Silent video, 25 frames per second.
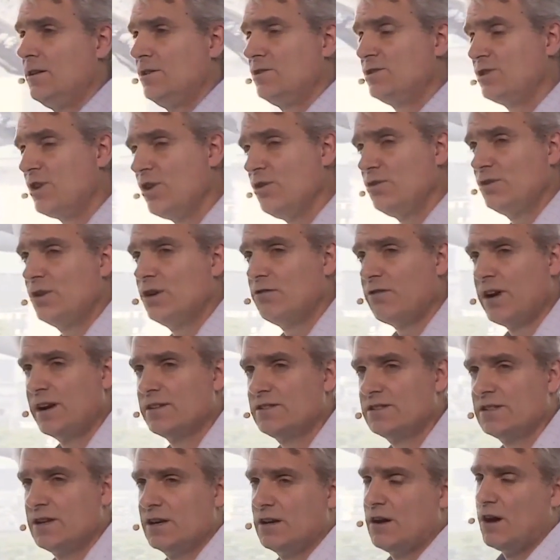Don't go
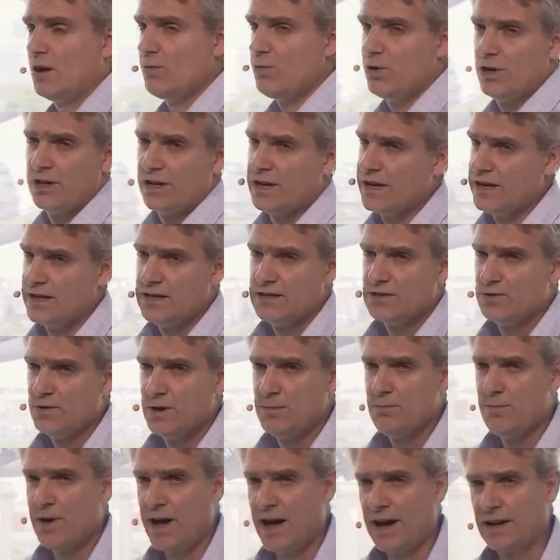around saying, I want to get into
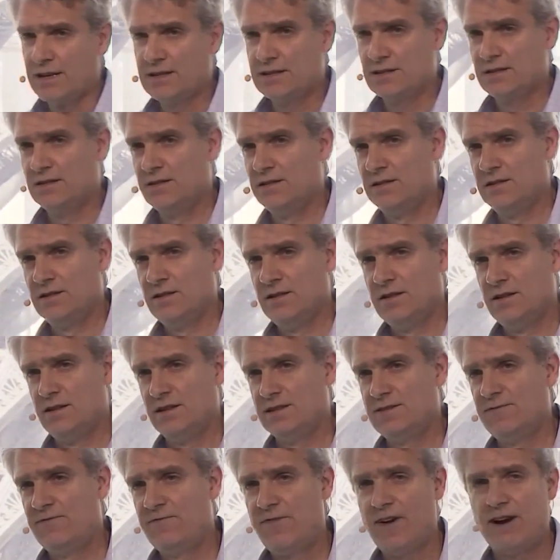impact.
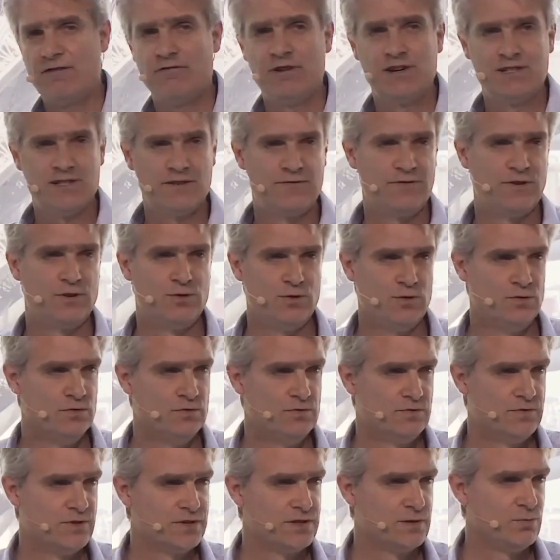It's very difficult
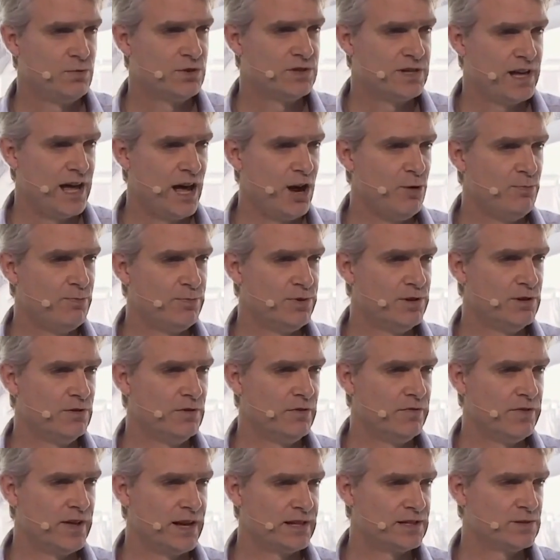for someone to help you
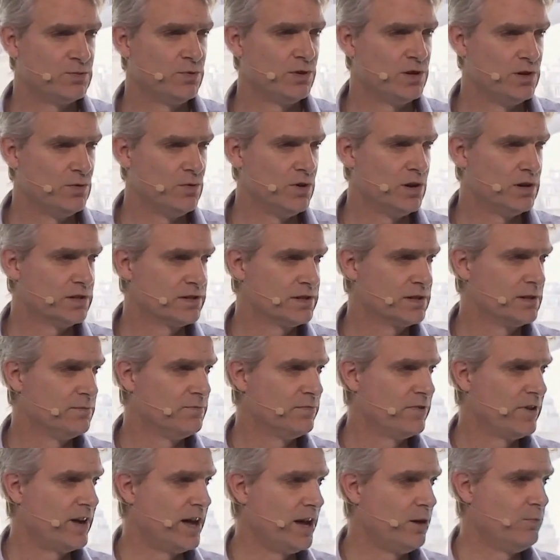if that's what you ask them
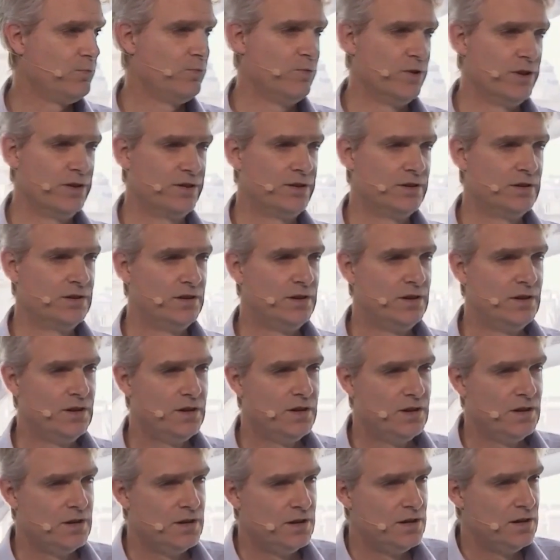for help with.
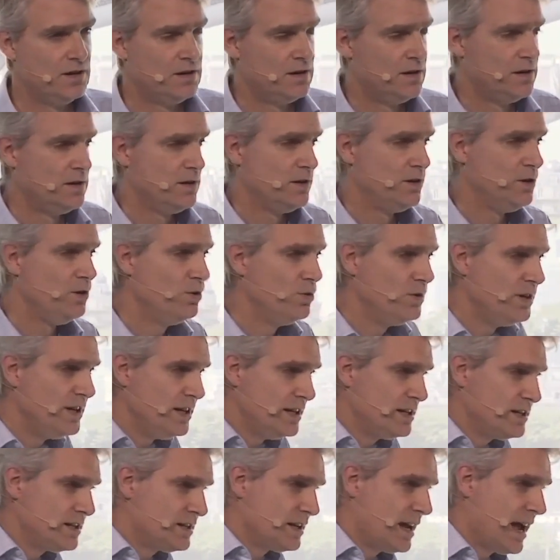You
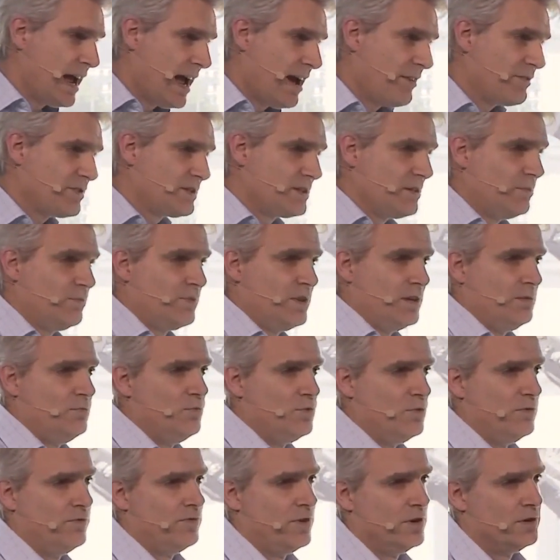need to have something
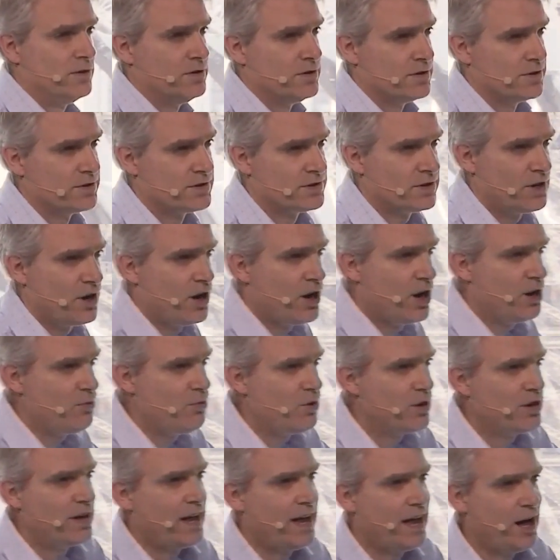more focused. I
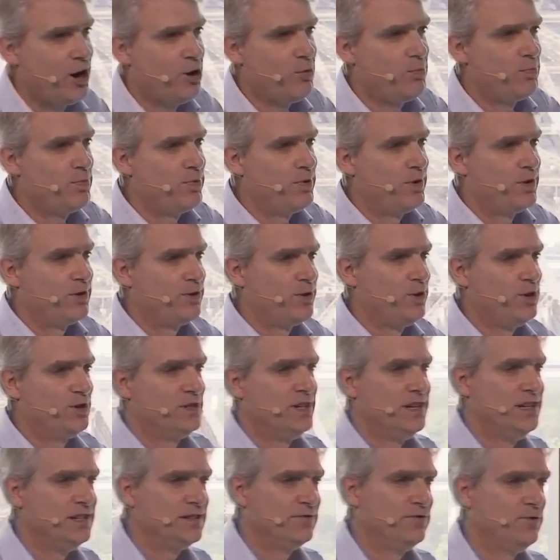want to help
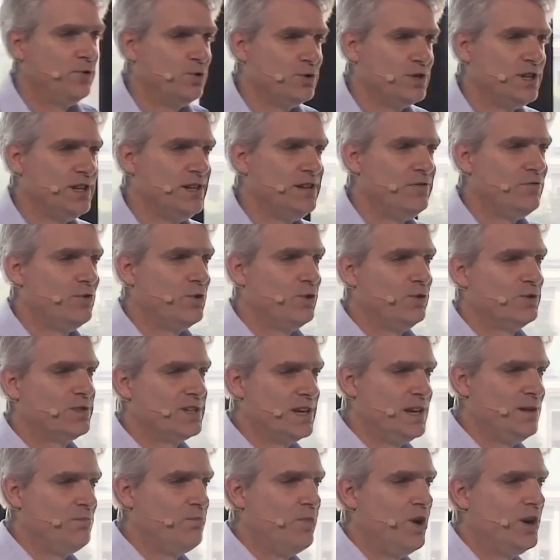13 to 14-year-olds
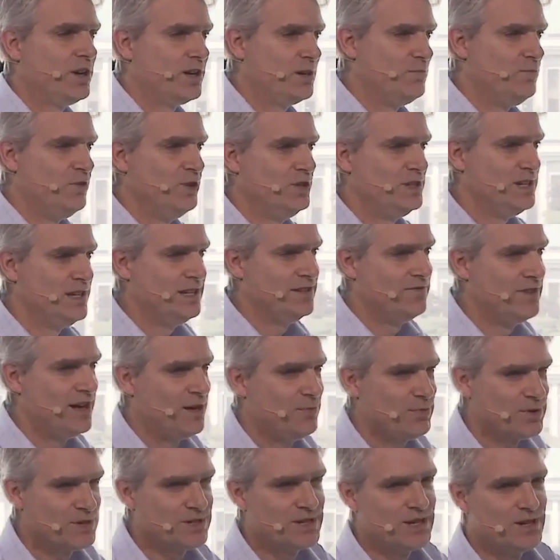in my community
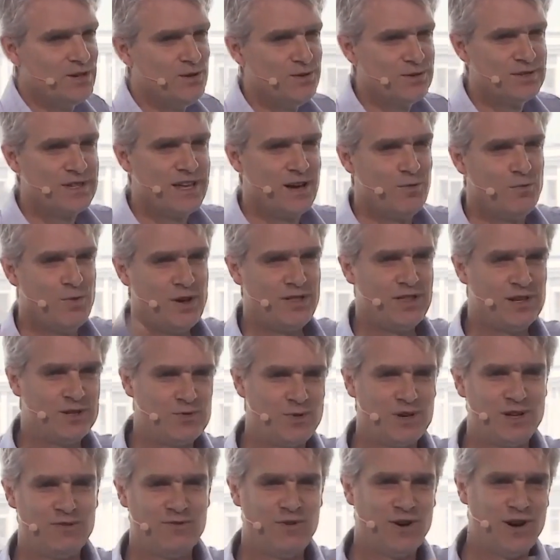develop the skills that when they're
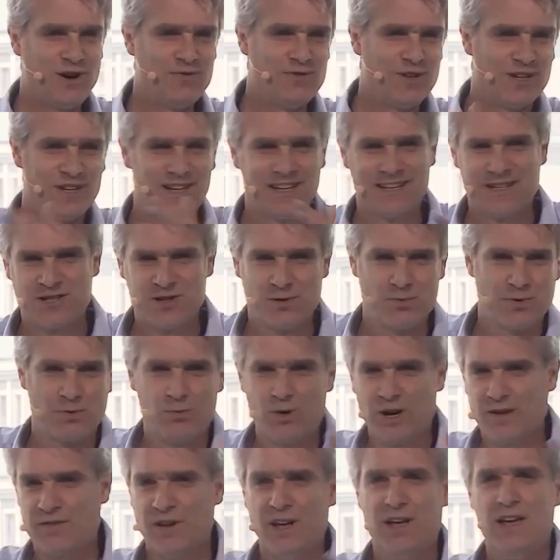25, they're going to get a job,
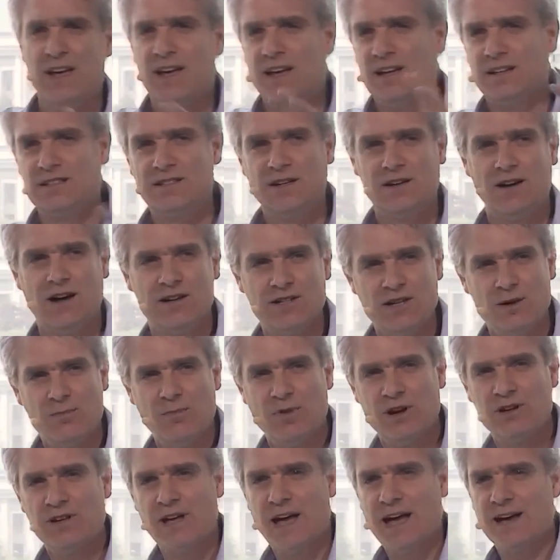whatever. I don't
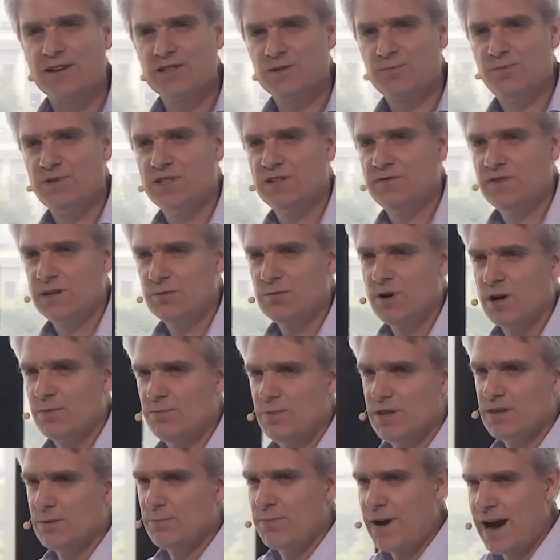mind how specific it might
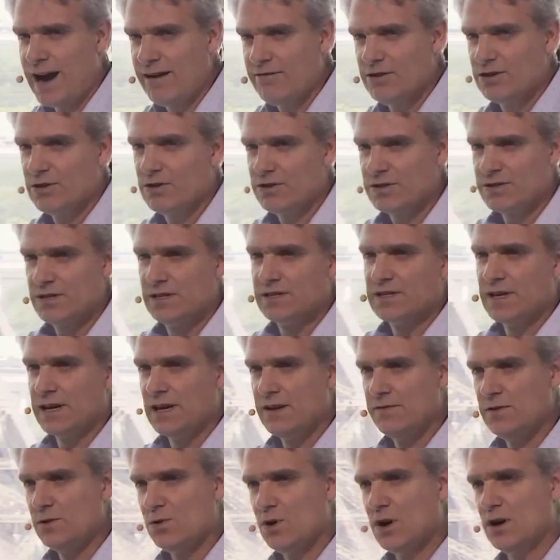be. The paradox is that
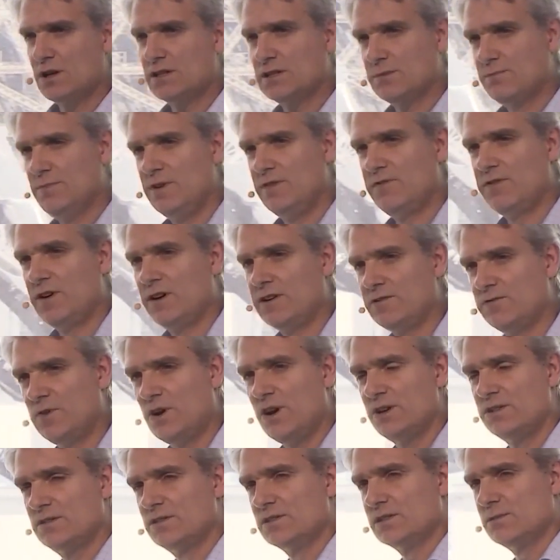if you ask me for
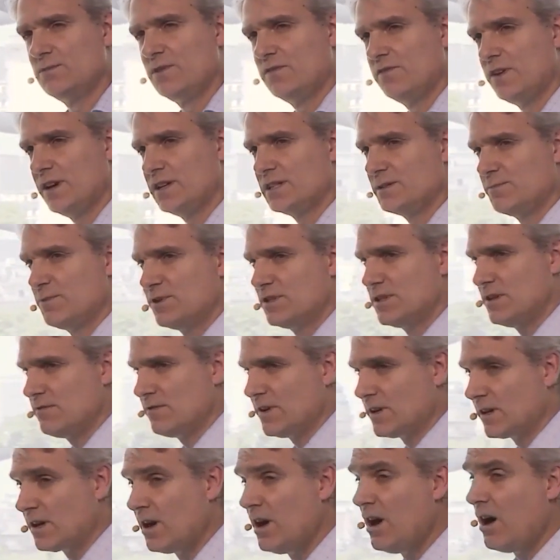advice on something very
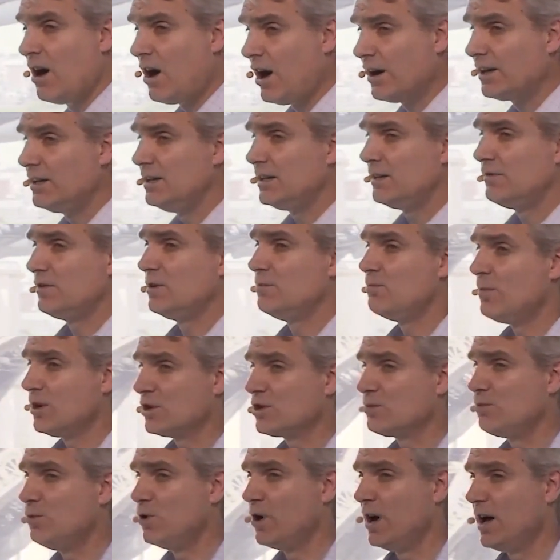specific, I can give you
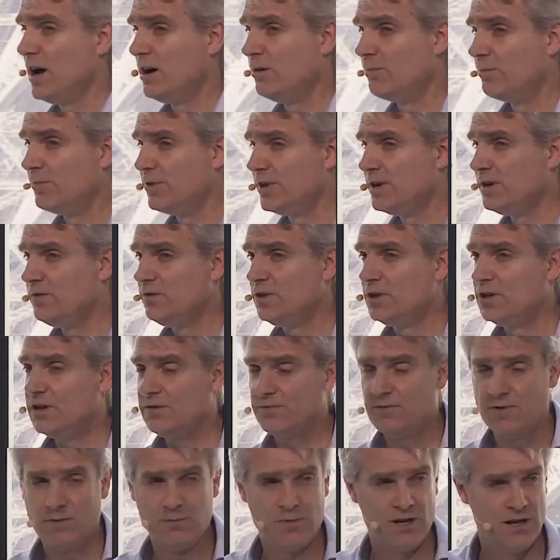much more help than if
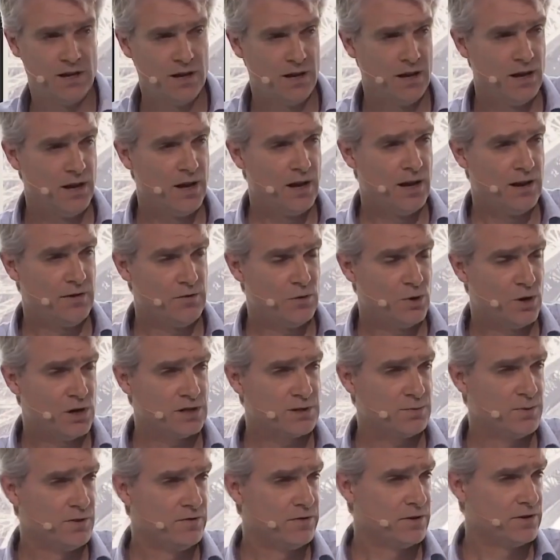you
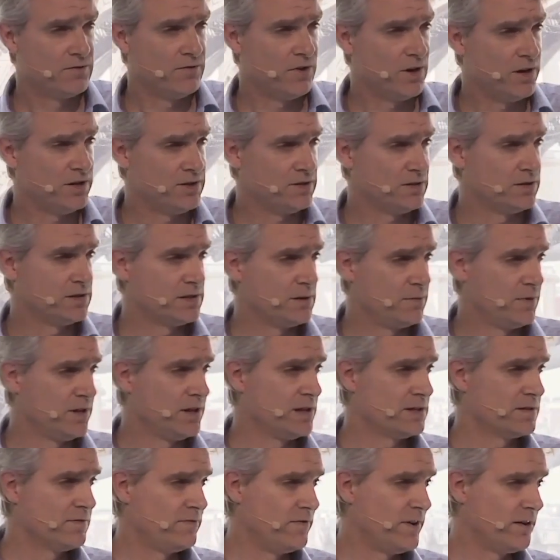ask me for advice on something
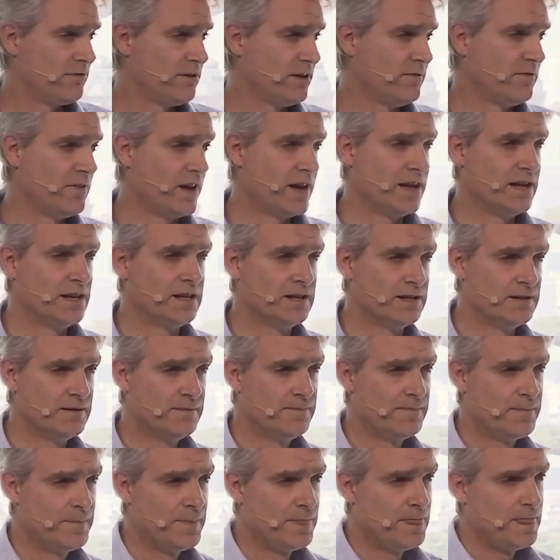that's very vague.
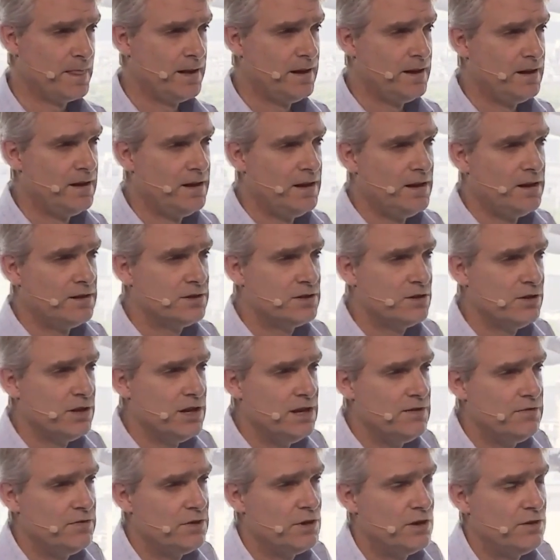So
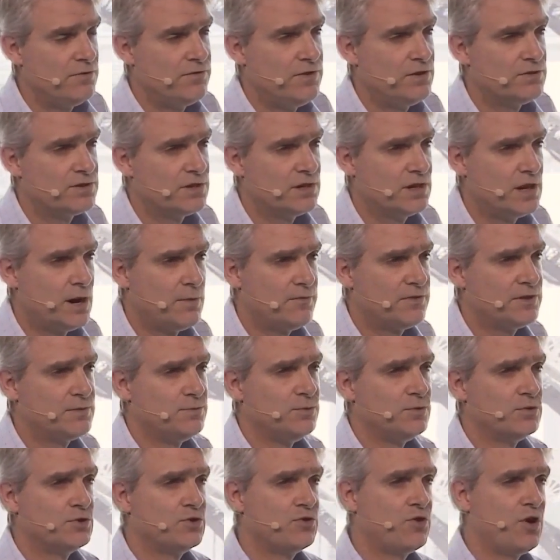even though it feels
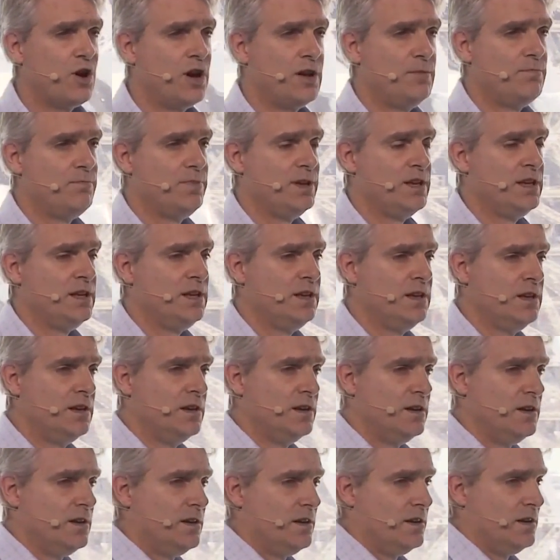uncomfortable, try and be
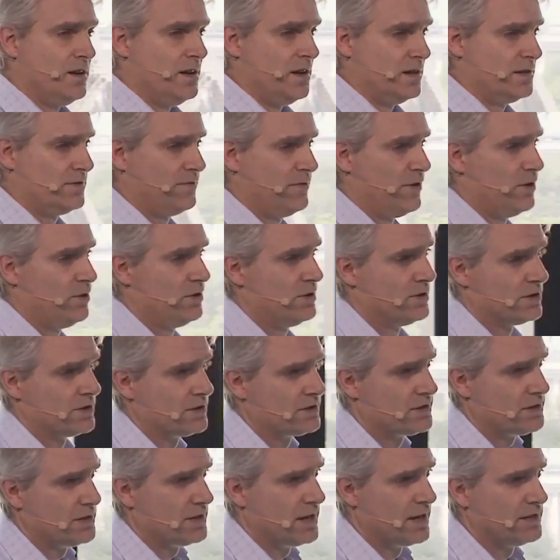as
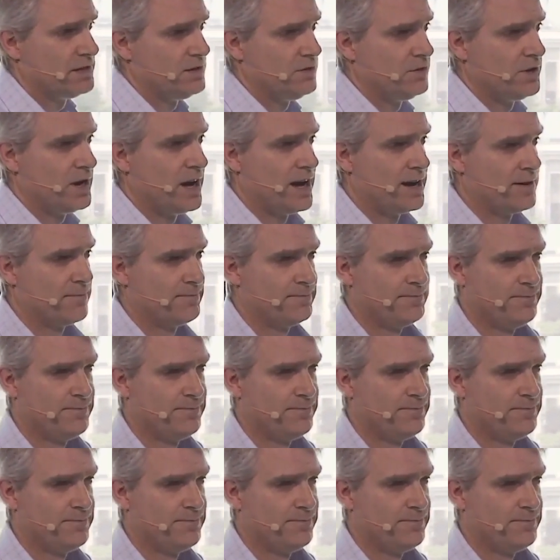focused as you can.